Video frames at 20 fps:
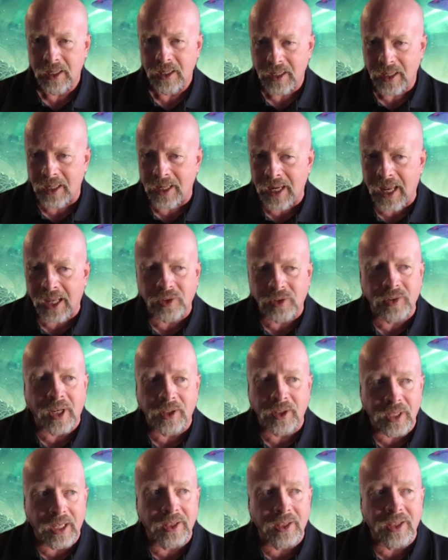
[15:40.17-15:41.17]
And I
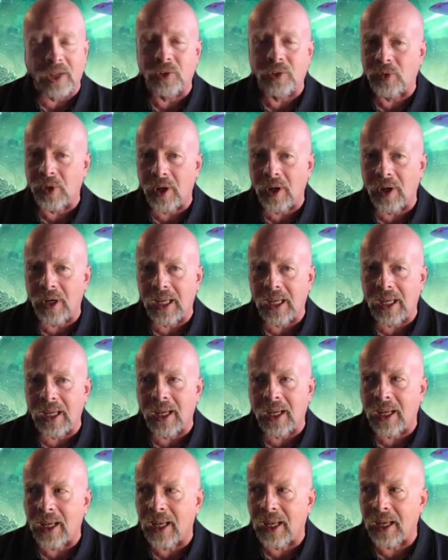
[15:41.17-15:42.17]
think that's very
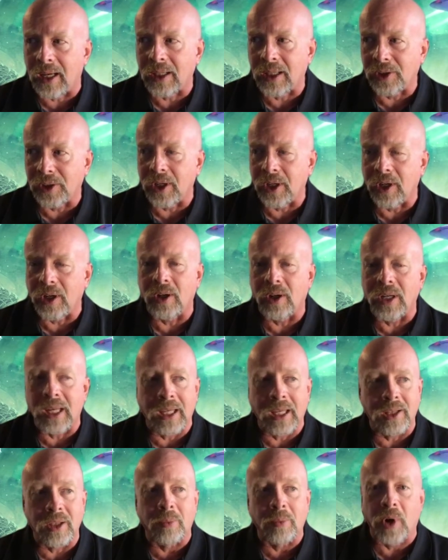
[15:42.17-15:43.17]
clear
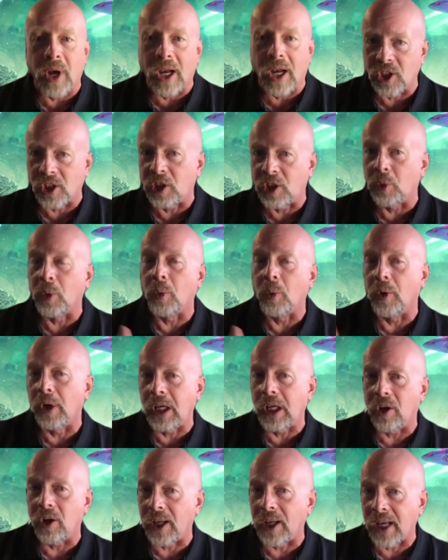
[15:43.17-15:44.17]
in the project that we're working
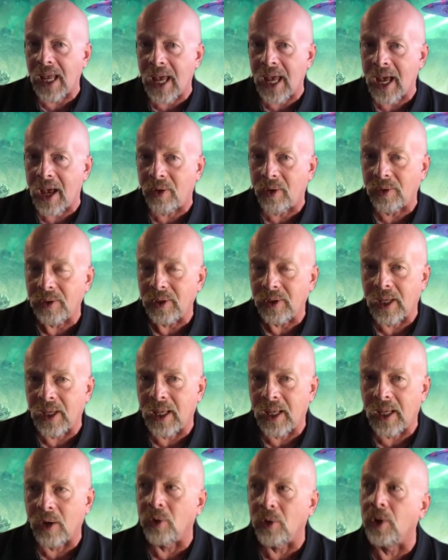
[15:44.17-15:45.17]
on now,
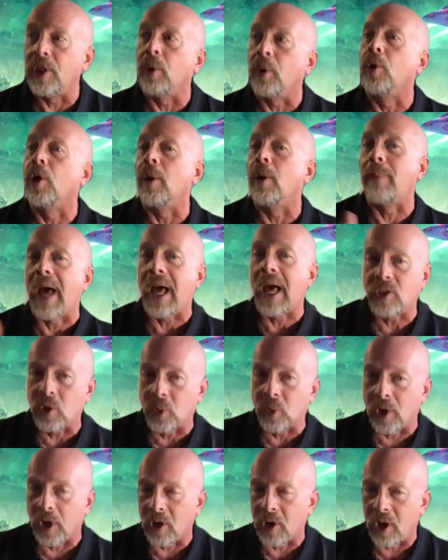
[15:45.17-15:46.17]
or that we're about to
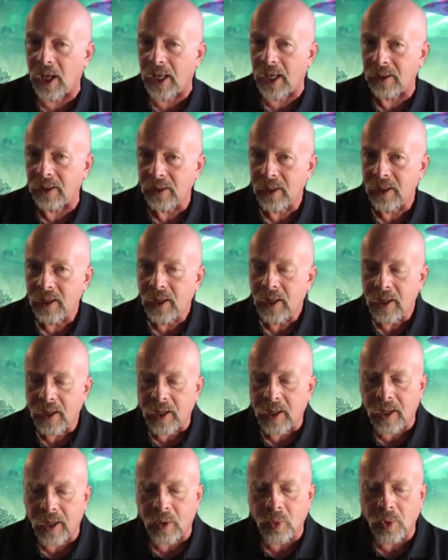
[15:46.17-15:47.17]
work on.
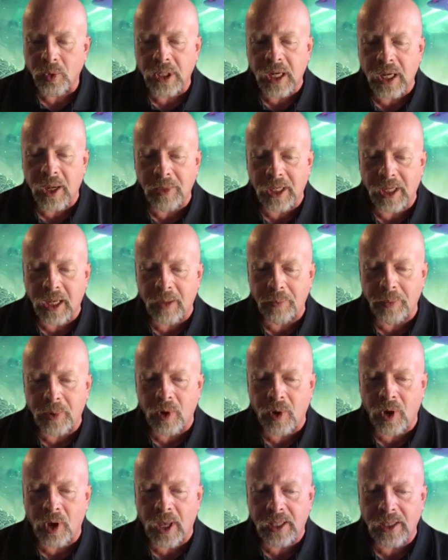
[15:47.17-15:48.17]
We're coming up
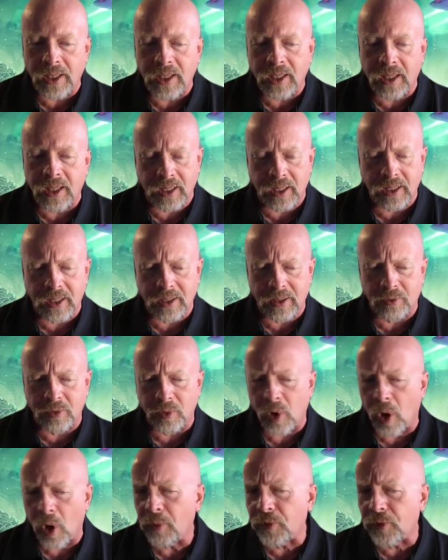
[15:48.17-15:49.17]
on
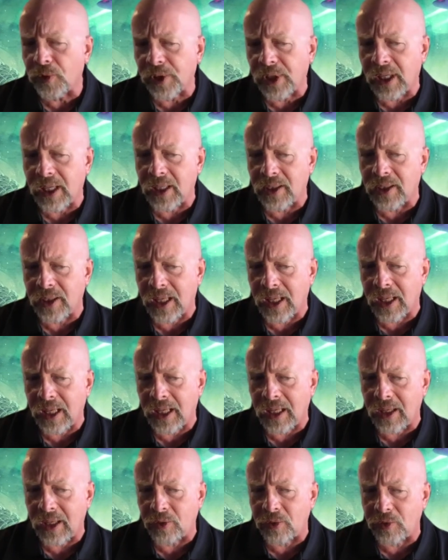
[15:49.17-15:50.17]
hopefully
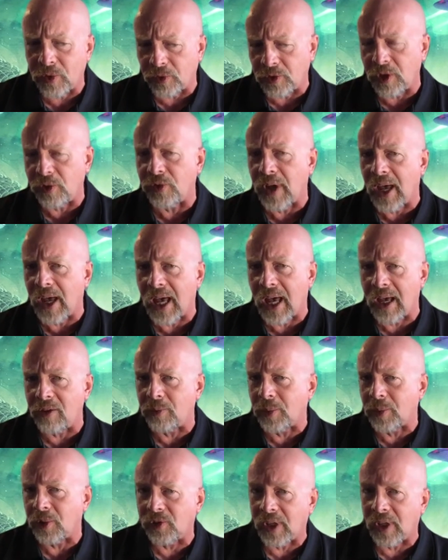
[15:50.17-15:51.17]
the 55%
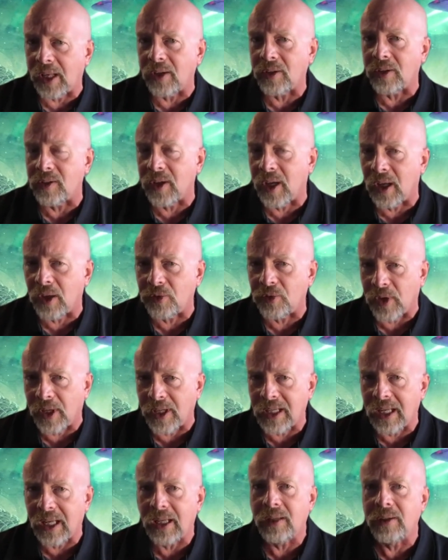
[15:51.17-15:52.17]

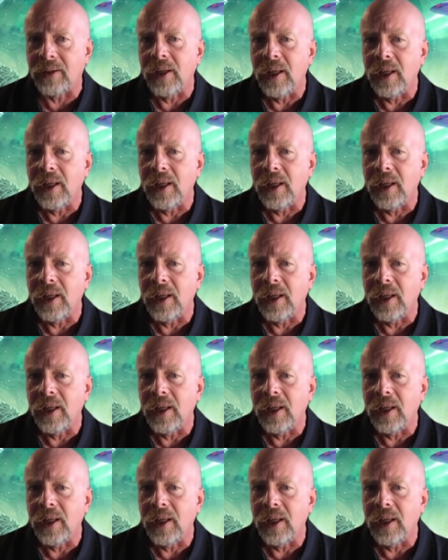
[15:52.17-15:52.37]
funding